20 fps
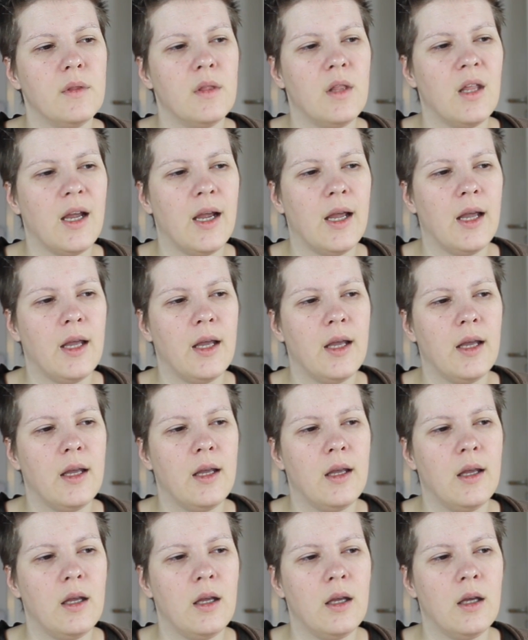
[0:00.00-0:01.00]

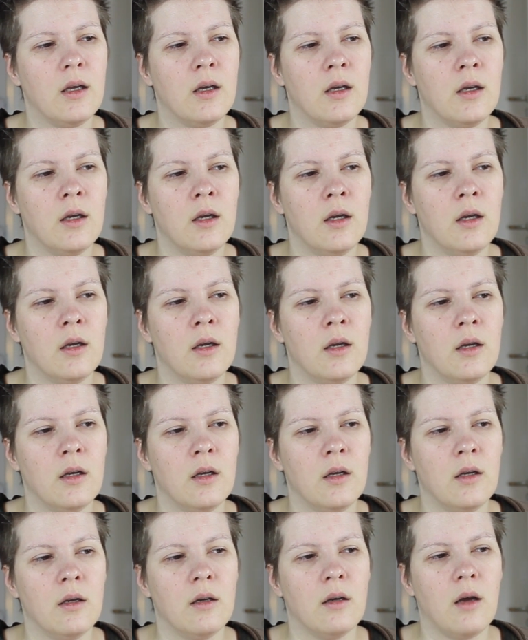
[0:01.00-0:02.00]
they
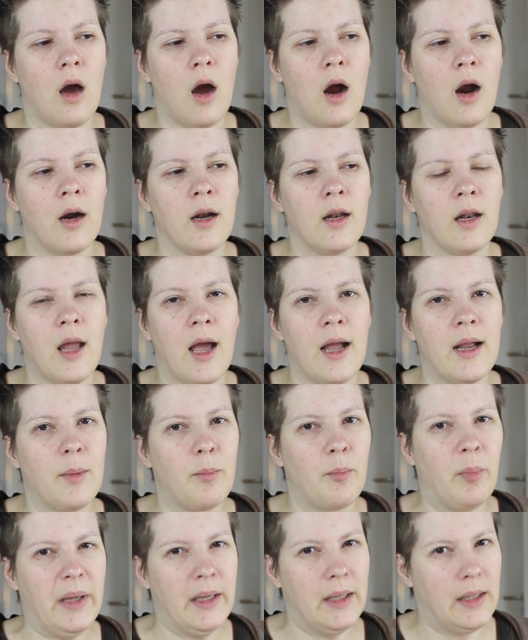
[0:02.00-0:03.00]
are
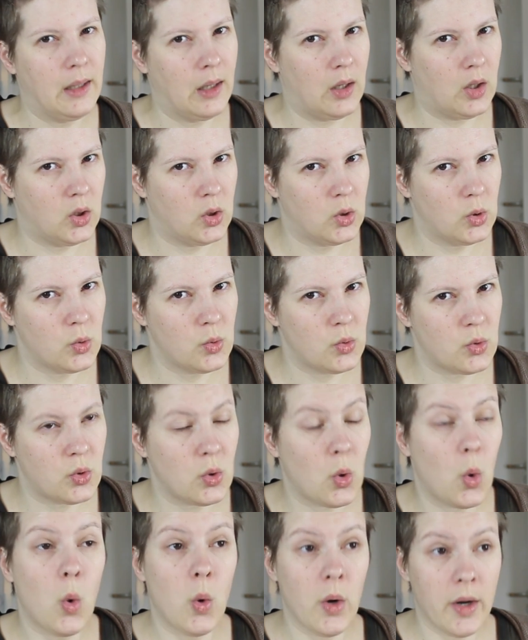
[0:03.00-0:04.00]
like pillows.
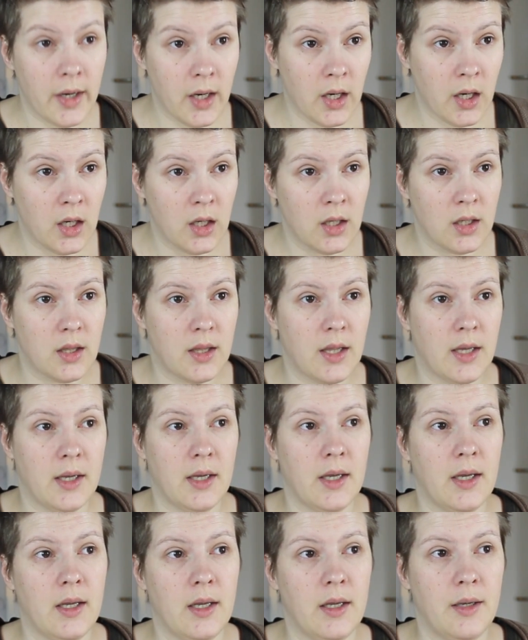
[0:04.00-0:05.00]
Or
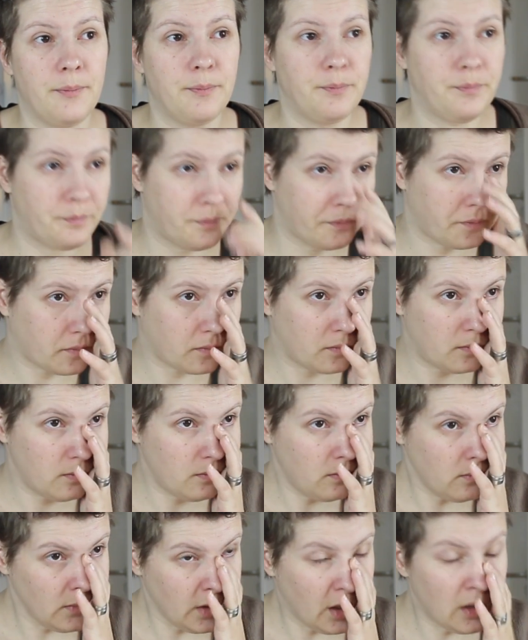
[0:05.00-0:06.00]
they
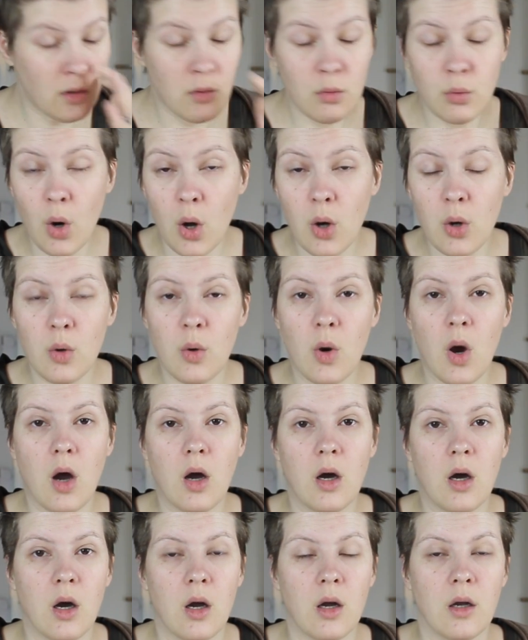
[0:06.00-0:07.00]
grow
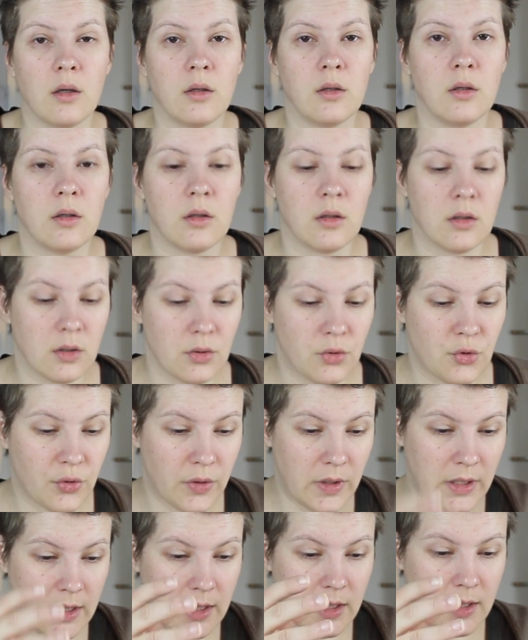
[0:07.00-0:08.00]
on
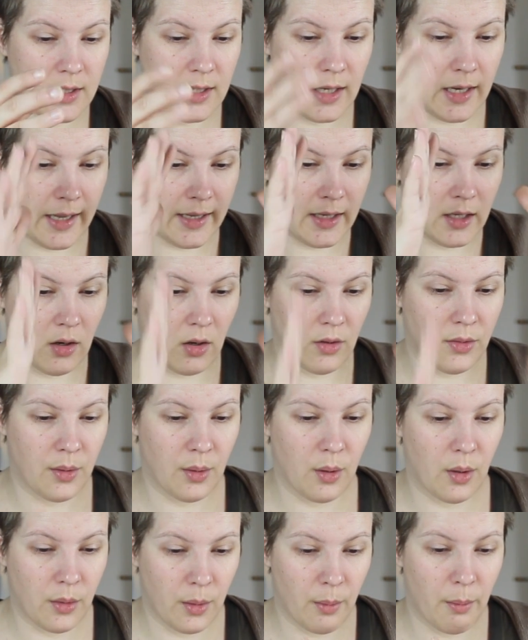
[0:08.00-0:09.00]
trees, like
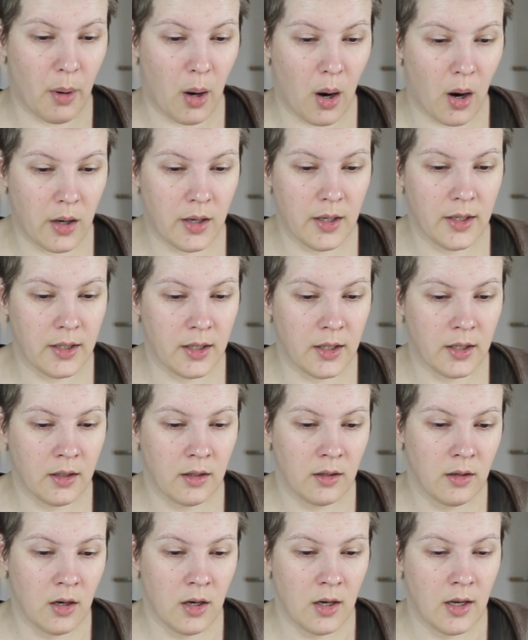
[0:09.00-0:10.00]
on the bark.
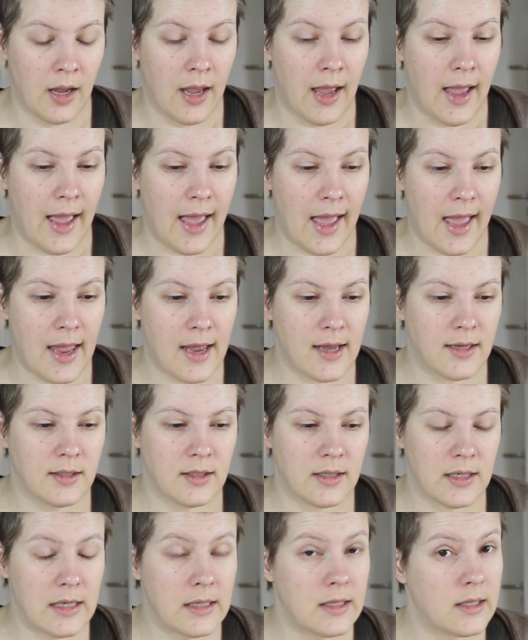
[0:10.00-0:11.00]

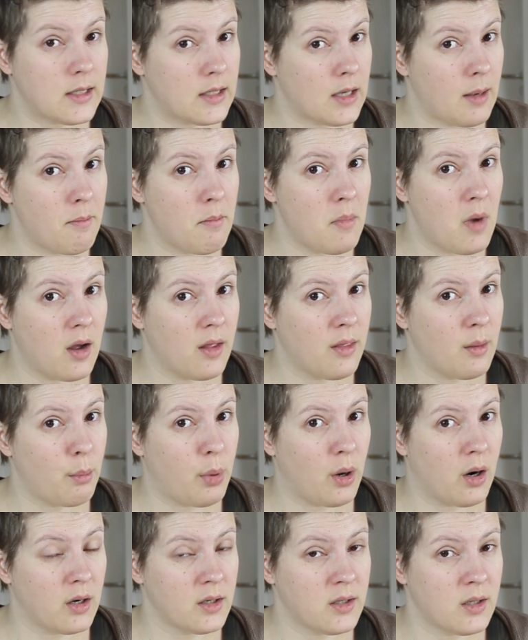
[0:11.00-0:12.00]
And in some other
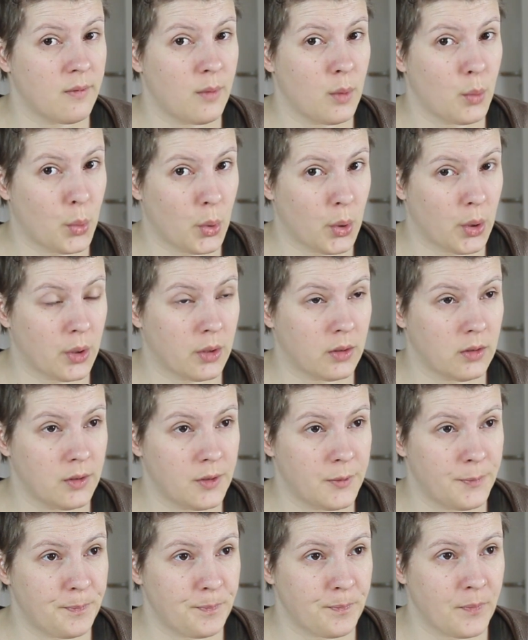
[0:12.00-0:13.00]
parts of the
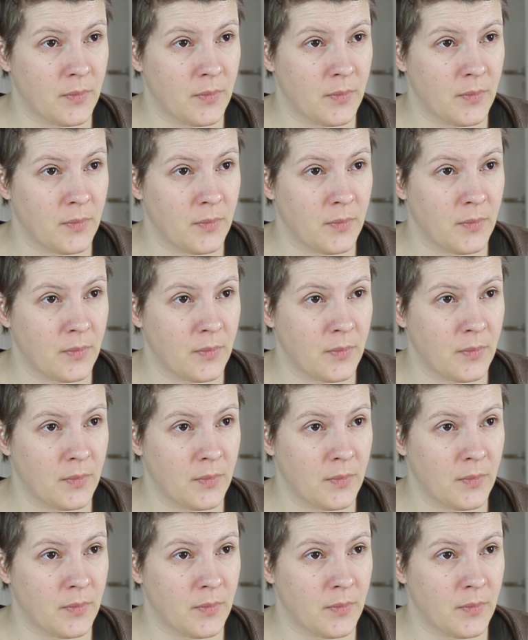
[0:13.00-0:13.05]
world,